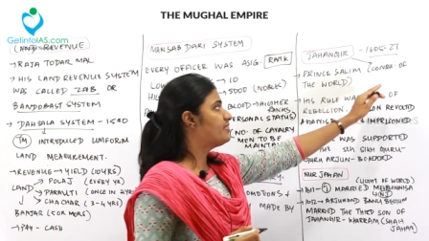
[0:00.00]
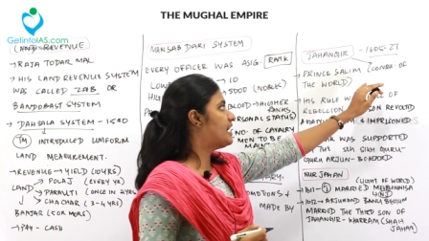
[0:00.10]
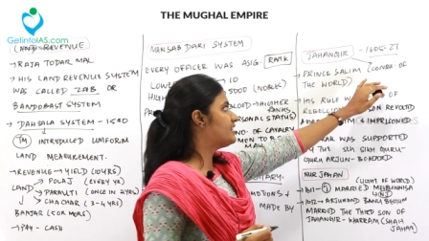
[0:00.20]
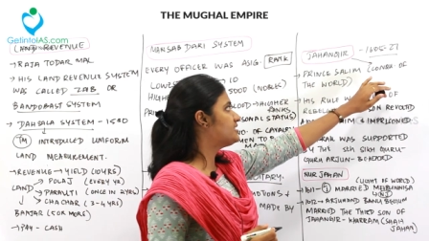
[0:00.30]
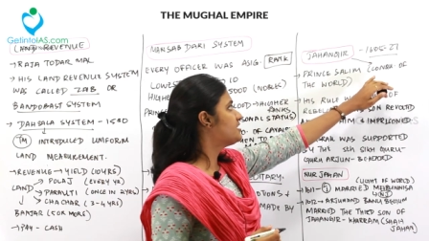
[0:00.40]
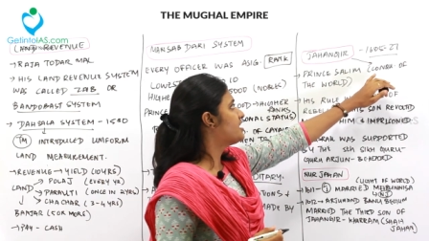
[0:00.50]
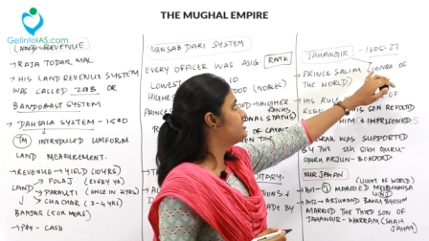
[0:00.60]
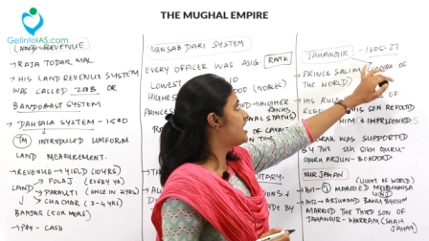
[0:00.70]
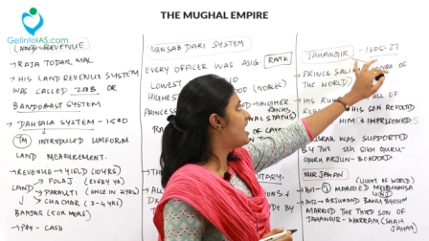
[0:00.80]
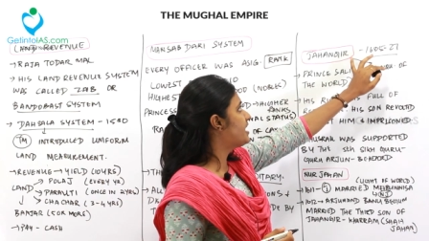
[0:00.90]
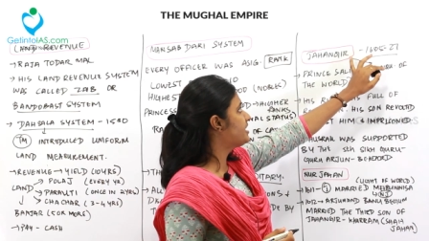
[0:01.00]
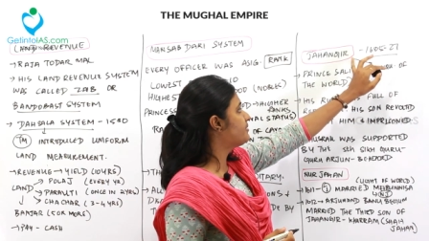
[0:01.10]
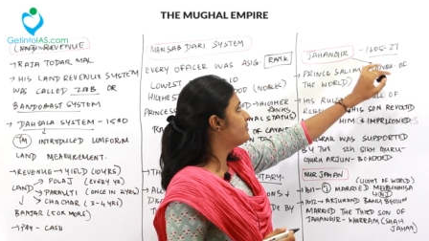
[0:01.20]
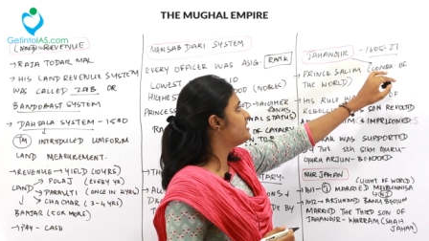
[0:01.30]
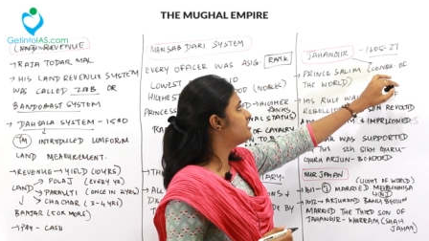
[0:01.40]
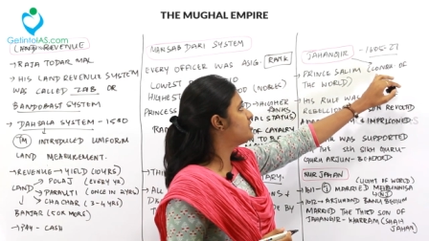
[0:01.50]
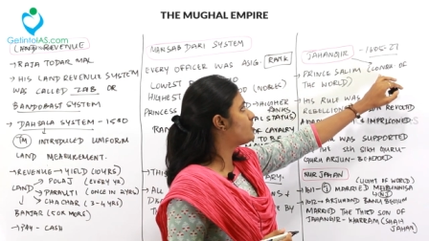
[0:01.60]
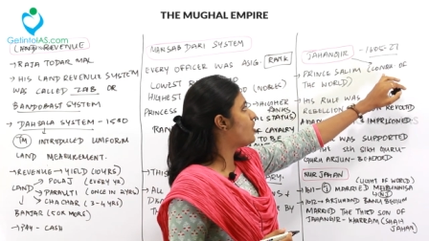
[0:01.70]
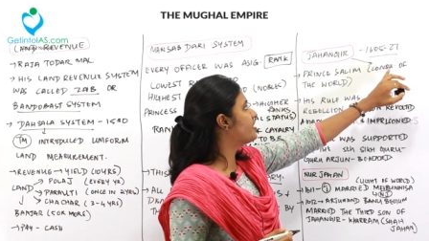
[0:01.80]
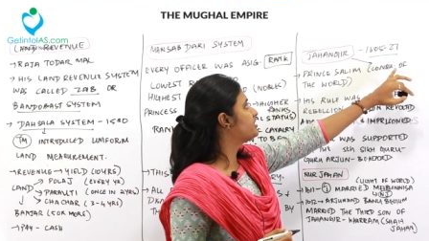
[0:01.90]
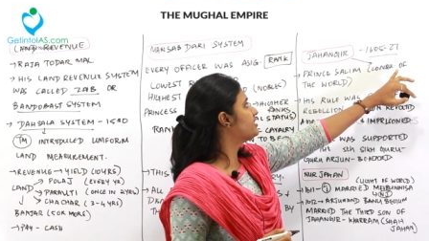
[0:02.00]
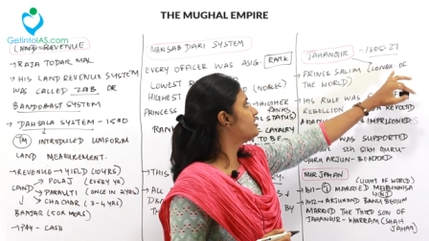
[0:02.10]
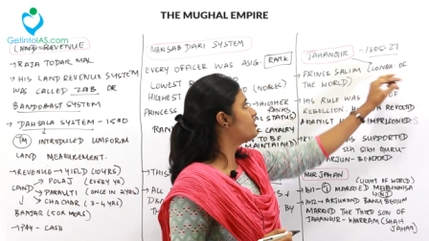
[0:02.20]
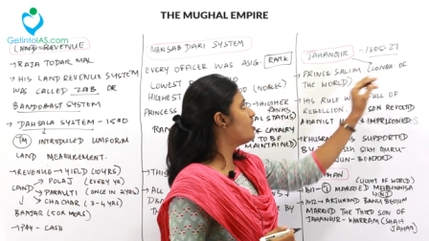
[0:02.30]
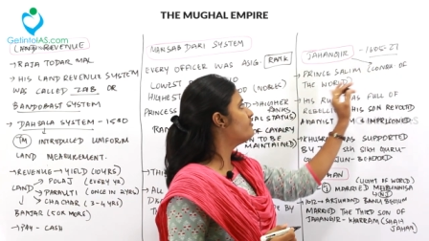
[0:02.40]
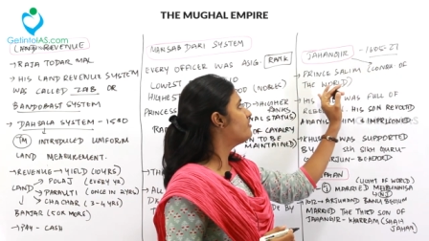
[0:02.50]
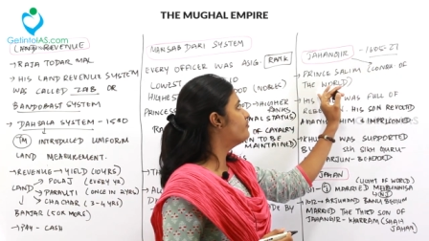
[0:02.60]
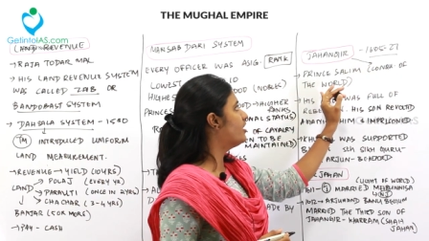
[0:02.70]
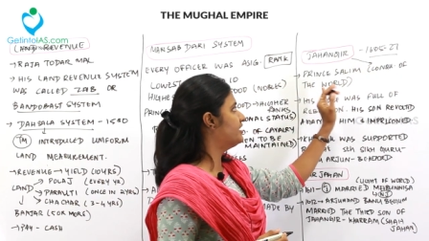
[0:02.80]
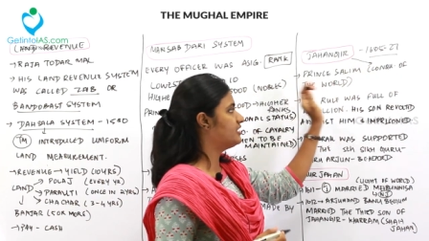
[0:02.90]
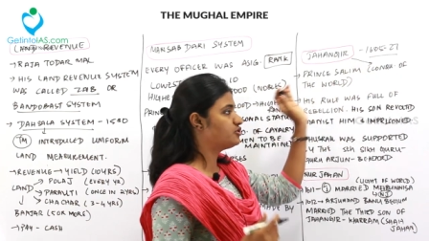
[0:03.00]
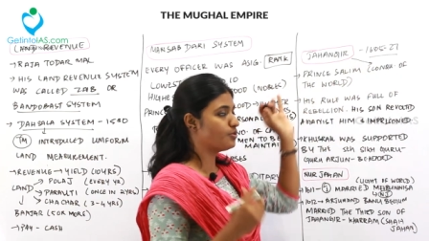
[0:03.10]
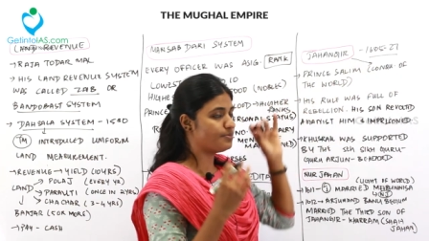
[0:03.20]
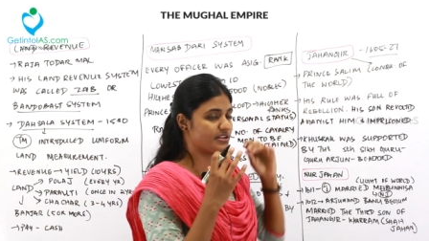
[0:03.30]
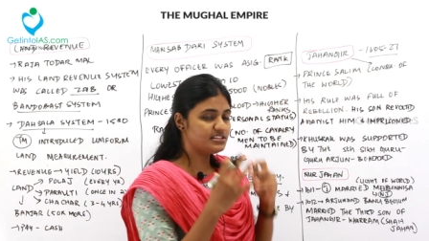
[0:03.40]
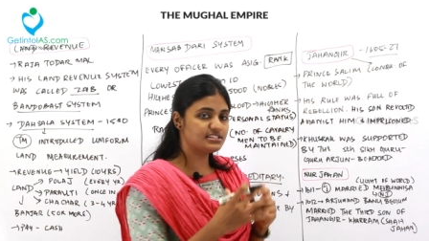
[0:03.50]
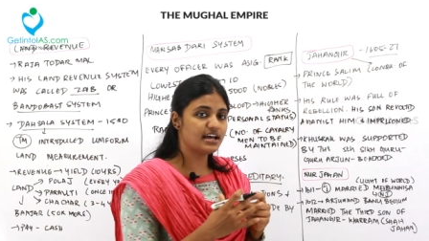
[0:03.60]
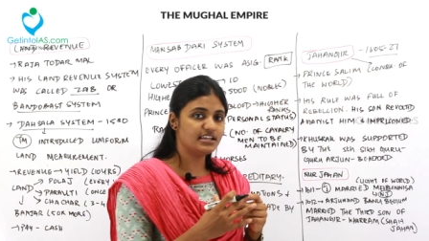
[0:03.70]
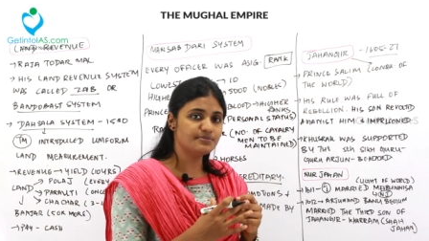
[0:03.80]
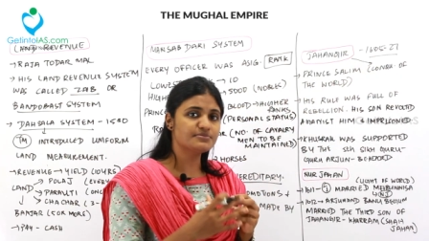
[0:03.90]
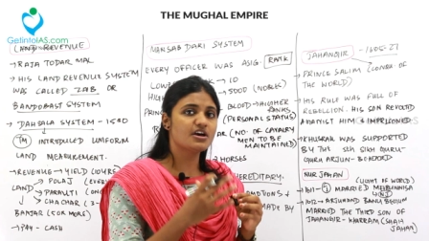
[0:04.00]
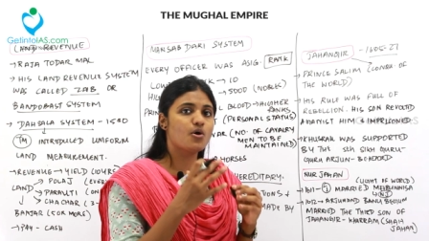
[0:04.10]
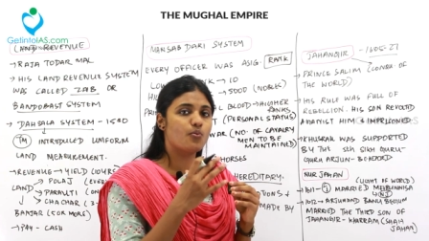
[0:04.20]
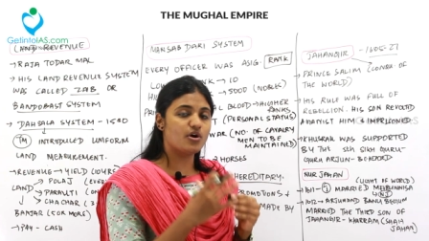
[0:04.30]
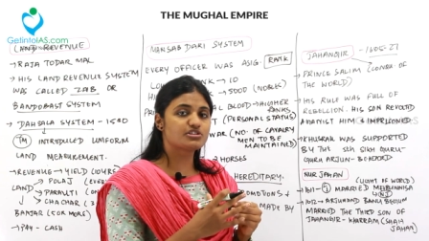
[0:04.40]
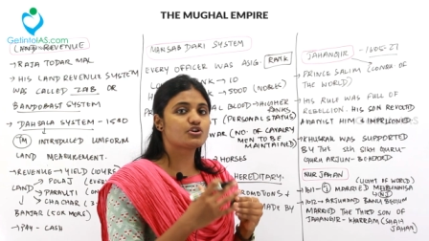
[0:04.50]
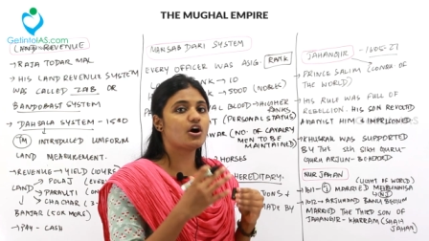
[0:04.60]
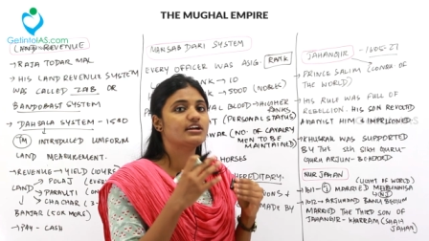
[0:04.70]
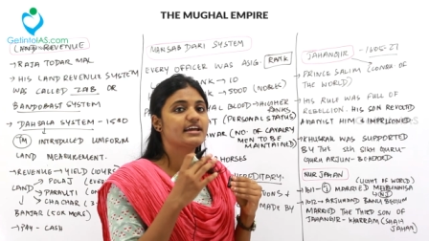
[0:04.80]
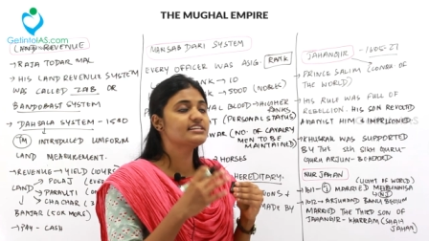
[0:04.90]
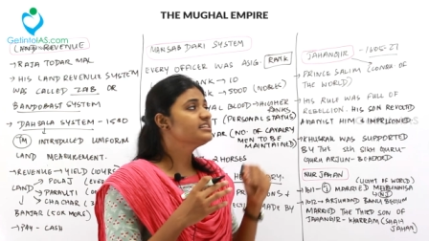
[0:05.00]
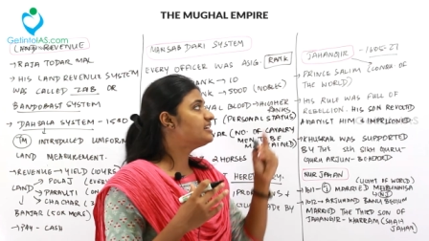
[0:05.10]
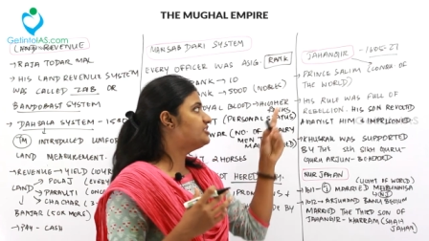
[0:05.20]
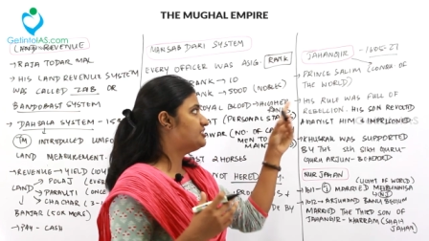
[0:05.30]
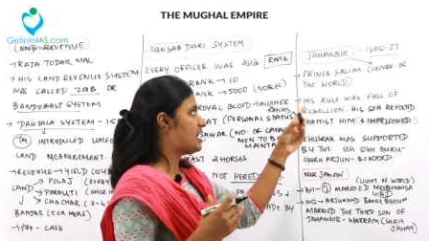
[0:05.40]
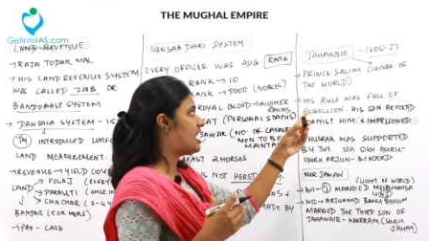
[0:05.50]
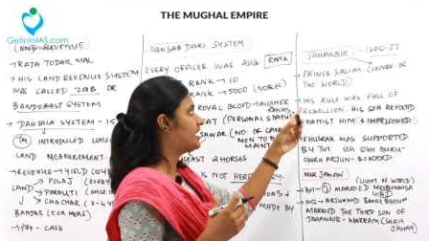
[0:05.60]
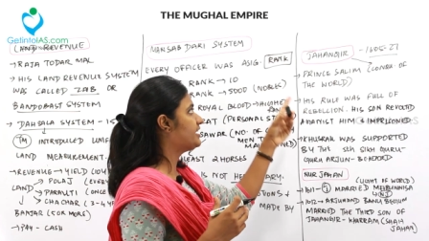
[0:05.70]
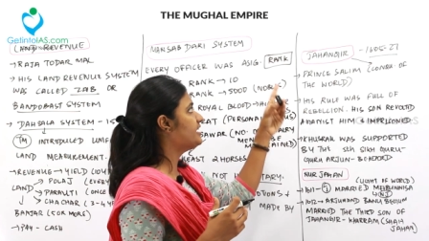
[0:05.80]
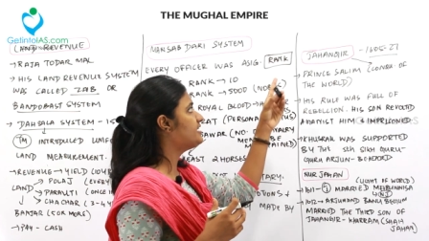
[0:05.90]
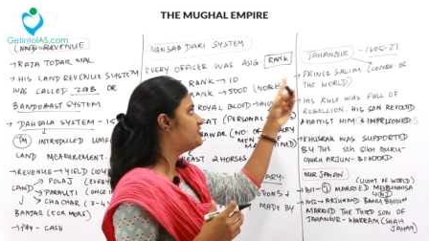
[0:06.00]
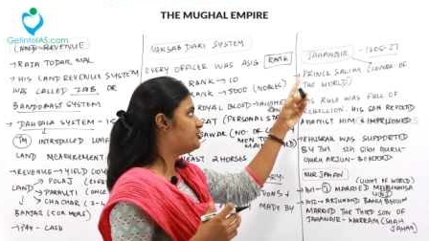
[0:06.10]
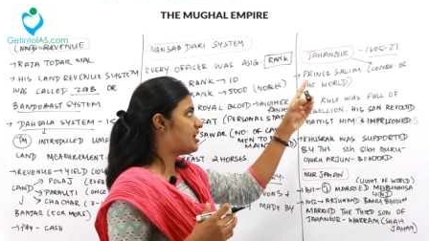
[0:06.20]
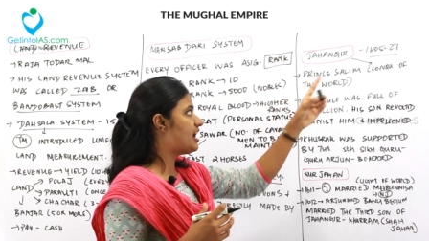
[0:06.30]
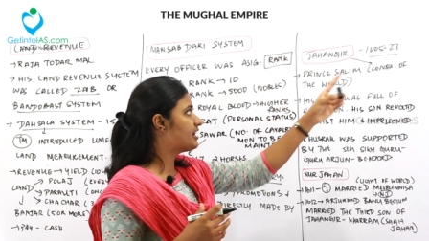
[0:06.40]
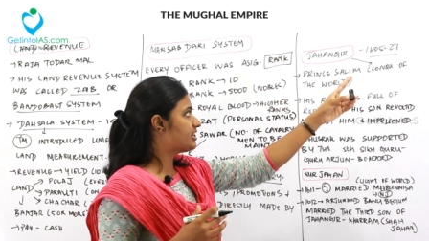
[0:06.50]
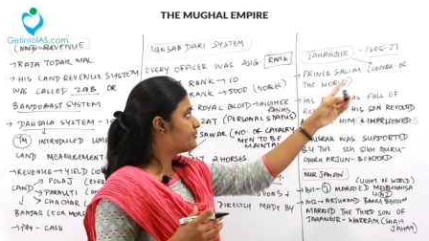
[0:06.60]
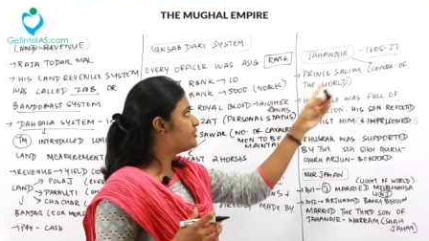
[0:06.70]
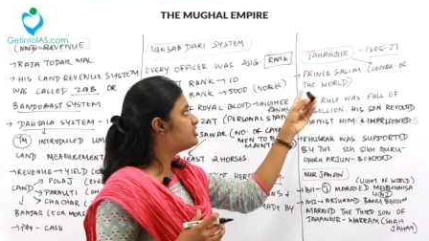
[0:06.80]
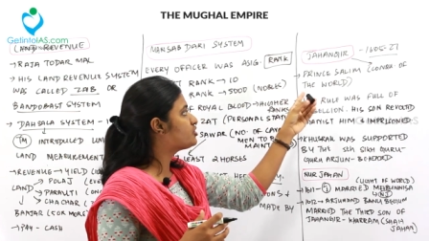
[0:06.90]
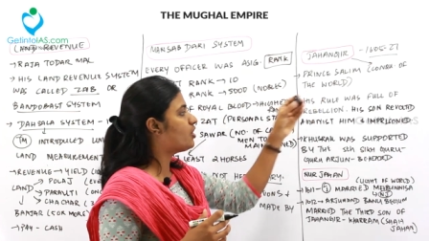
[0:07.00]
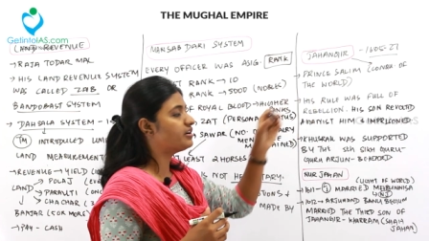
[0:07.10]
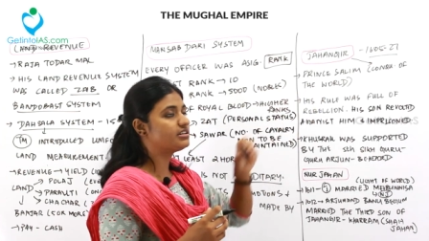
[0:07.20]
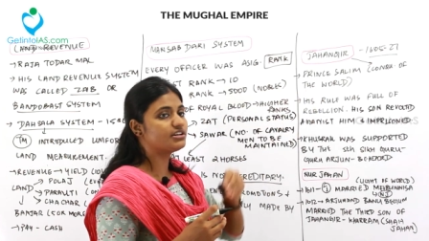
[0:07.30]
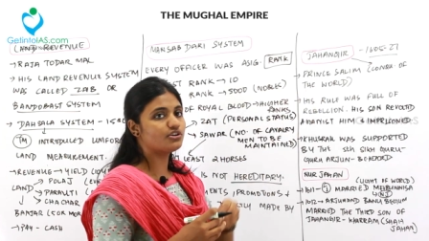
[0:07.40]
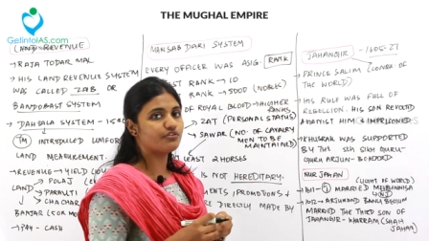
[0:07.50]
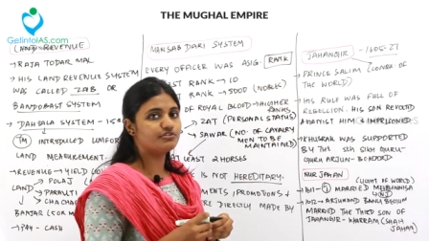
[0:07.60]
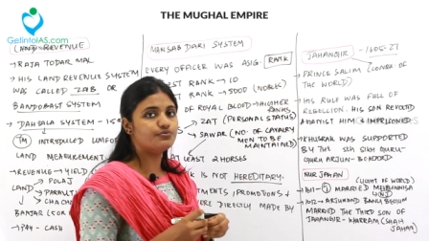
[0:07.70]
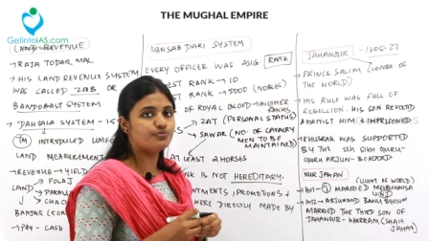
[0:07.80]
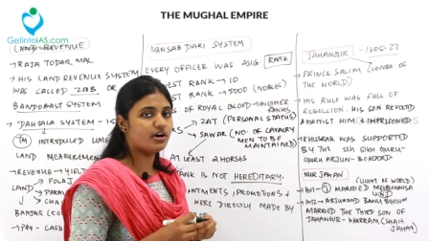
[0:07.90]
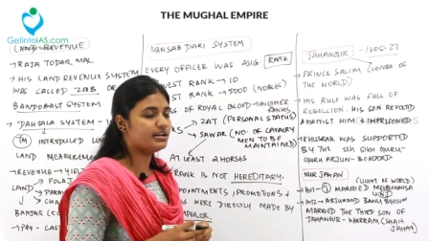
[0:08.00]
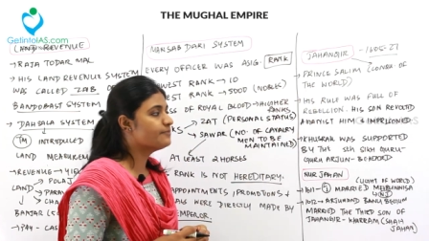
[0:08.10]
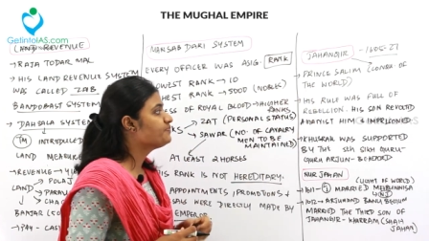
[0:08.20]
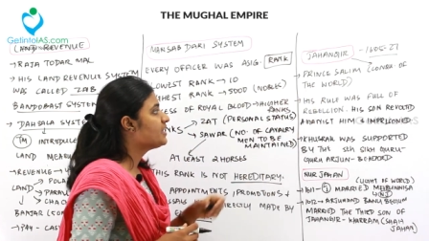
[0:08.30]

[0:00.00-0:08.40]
That is, Jahangir means the conqueror of world. So Prince Salim was called as Jahangir. Jahangir means conqueror of the world.